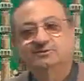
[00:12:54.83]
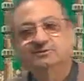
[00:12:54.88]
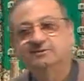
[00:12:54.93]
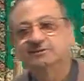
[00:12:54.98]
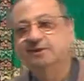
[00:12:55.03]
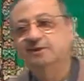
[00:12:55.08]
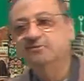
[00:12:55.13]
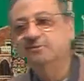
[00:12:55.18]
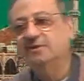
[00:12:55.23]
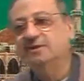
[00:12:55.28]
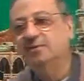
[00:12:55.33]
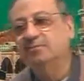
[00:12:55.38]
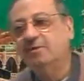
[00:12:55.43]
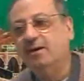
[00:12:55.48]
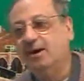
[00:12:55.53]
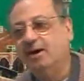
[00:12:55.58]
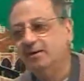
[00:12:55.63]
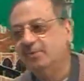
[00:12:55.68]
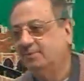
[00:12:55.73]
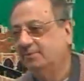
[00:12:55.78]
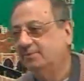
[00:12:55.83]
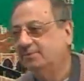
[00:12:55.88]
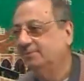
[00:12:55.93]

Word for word: Give me the bab.